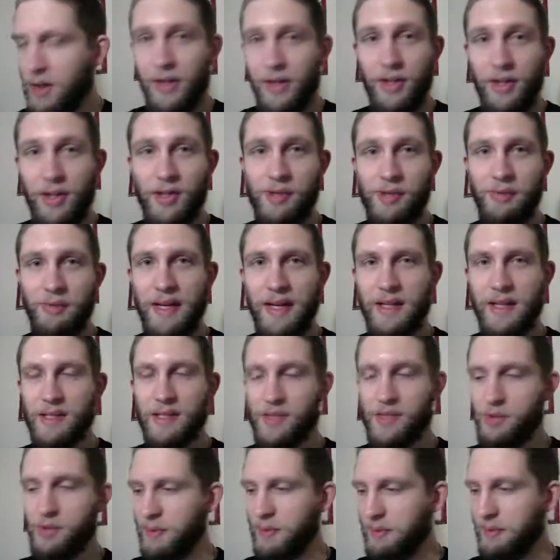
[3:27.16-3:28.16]
know is we gotta
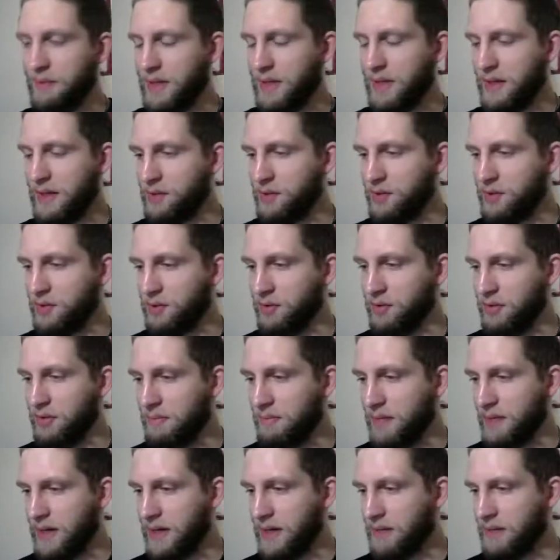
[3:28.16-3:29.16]
swim down to the
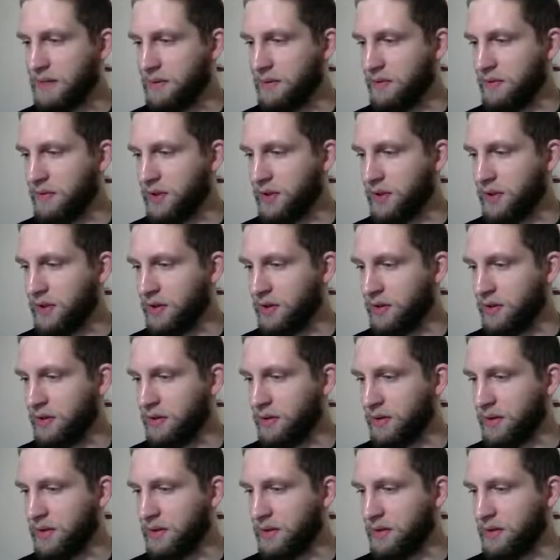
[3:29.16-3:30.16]
bottom of the current.